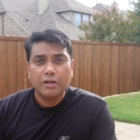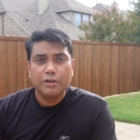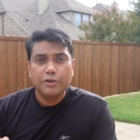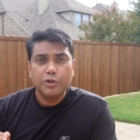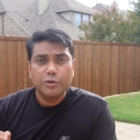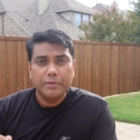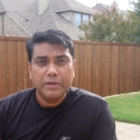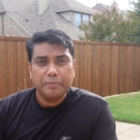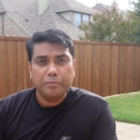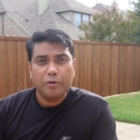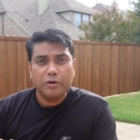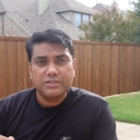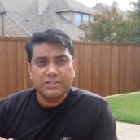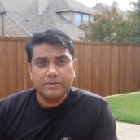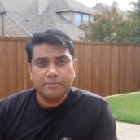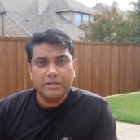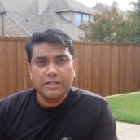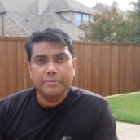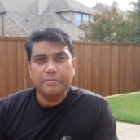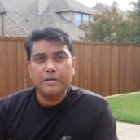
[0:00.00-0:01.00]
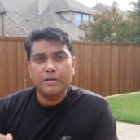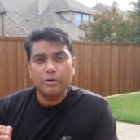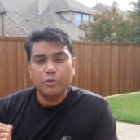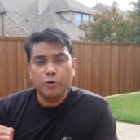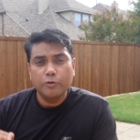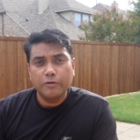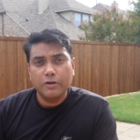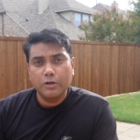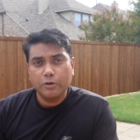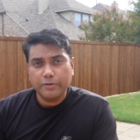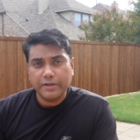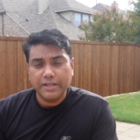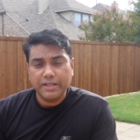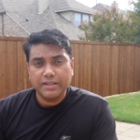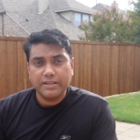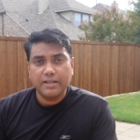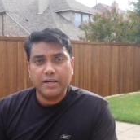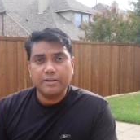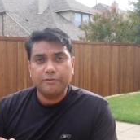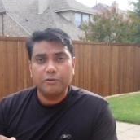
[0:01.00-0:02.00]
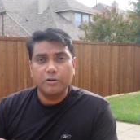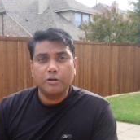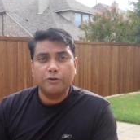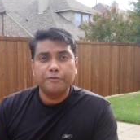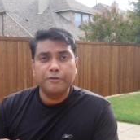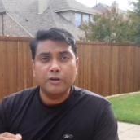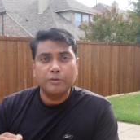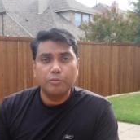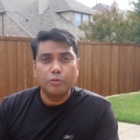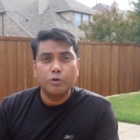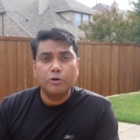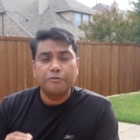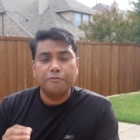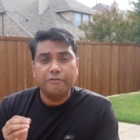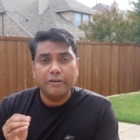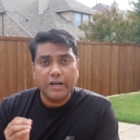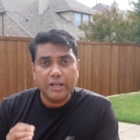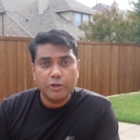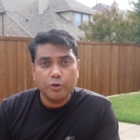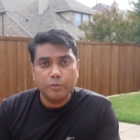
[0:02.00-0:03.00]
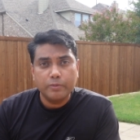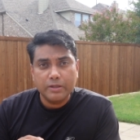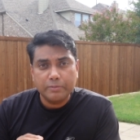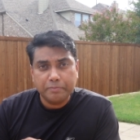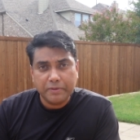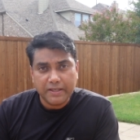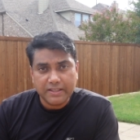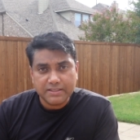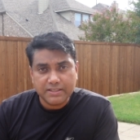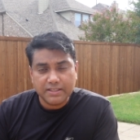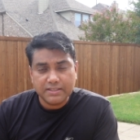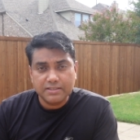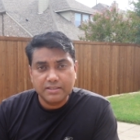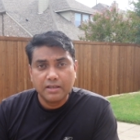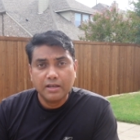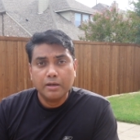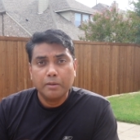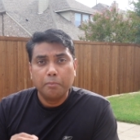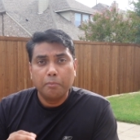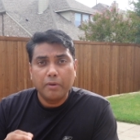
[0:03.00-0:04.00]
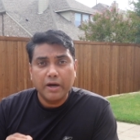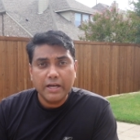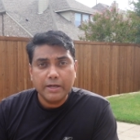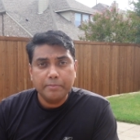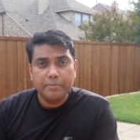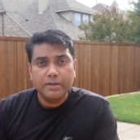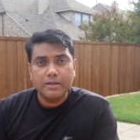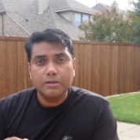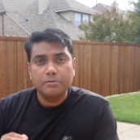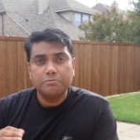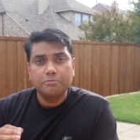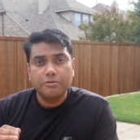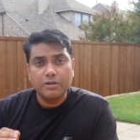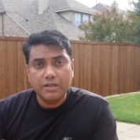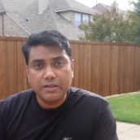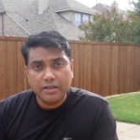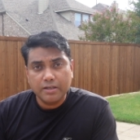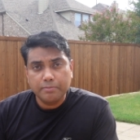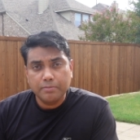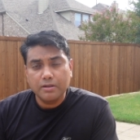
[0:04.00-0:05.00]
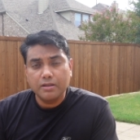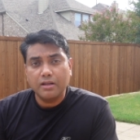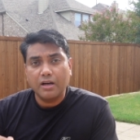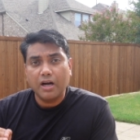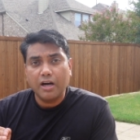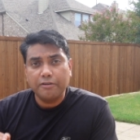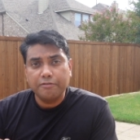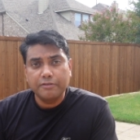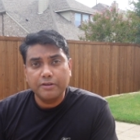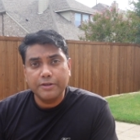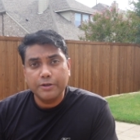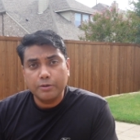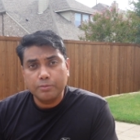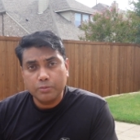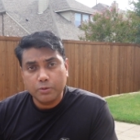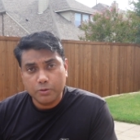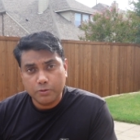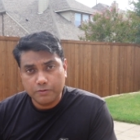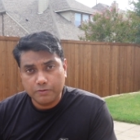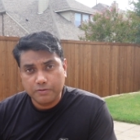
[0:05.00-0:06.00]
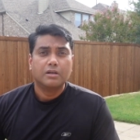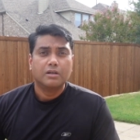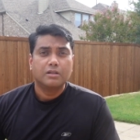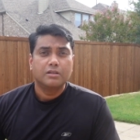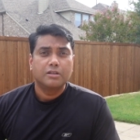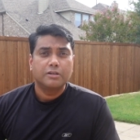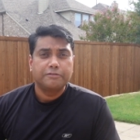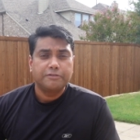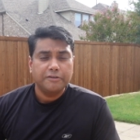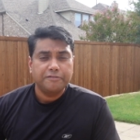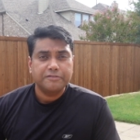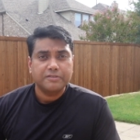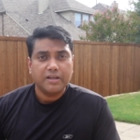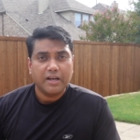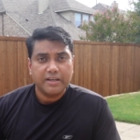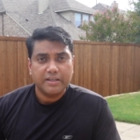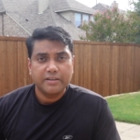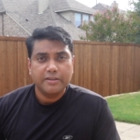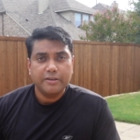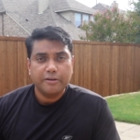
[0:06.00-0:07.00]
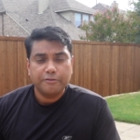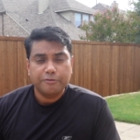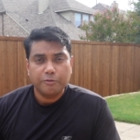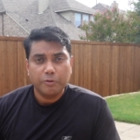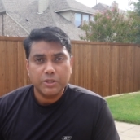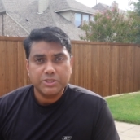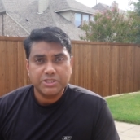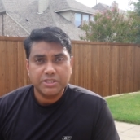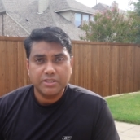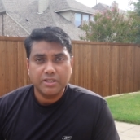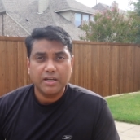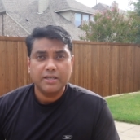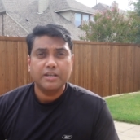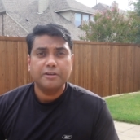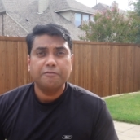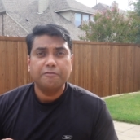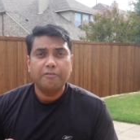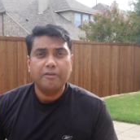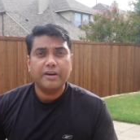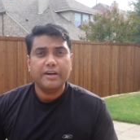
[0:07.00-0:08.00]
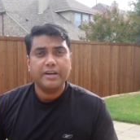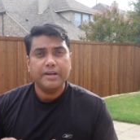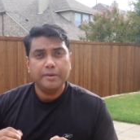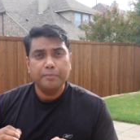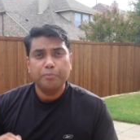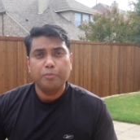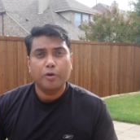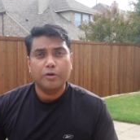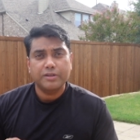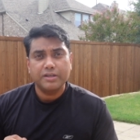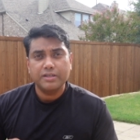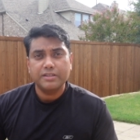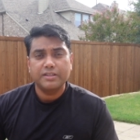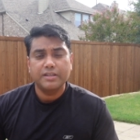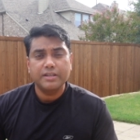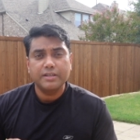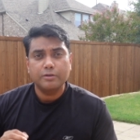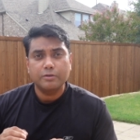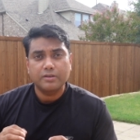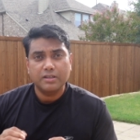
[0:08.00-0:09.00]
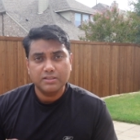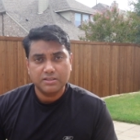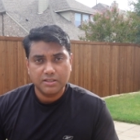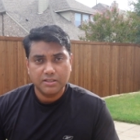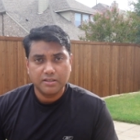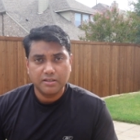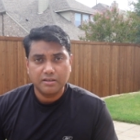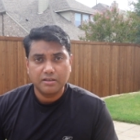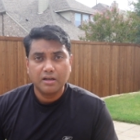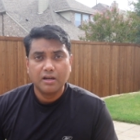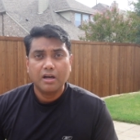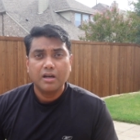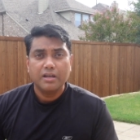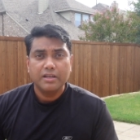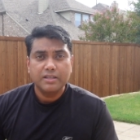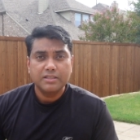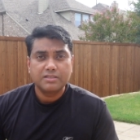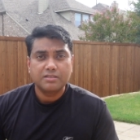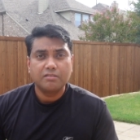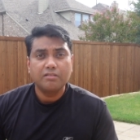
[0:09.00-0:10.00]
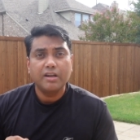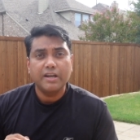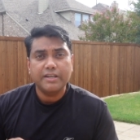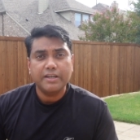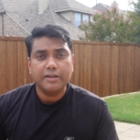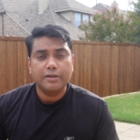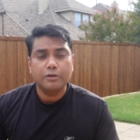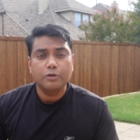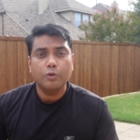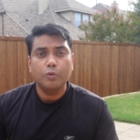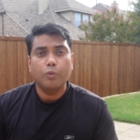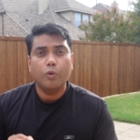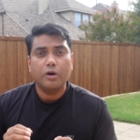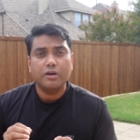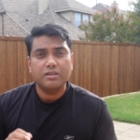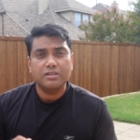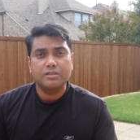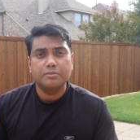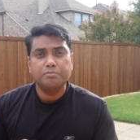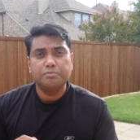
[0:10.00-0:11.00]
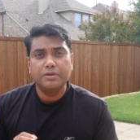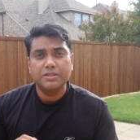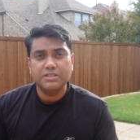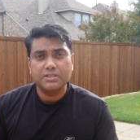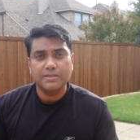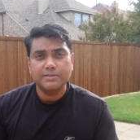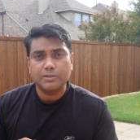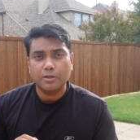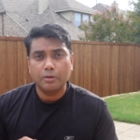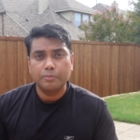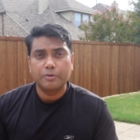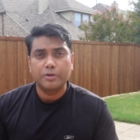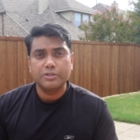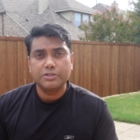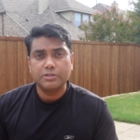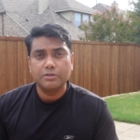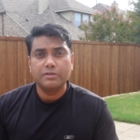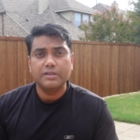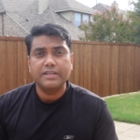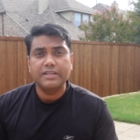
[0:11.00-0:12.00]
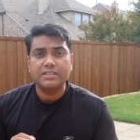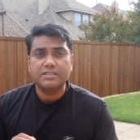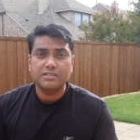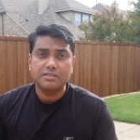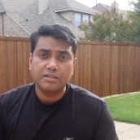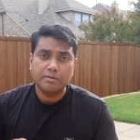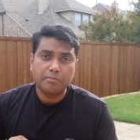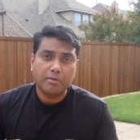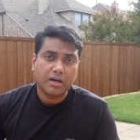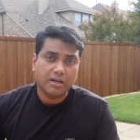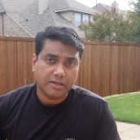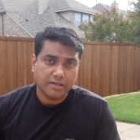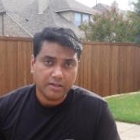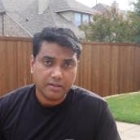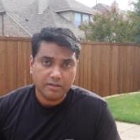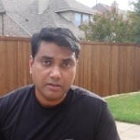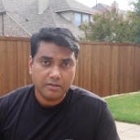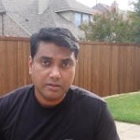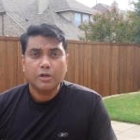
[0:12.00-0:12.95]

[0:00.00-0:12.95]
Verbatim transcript: You may possibly be overlooking that one of your more valuable pieces might become vulnerable after your move. The fifth category of question and a very important thing to consider is related to what are the business opportunities in the market.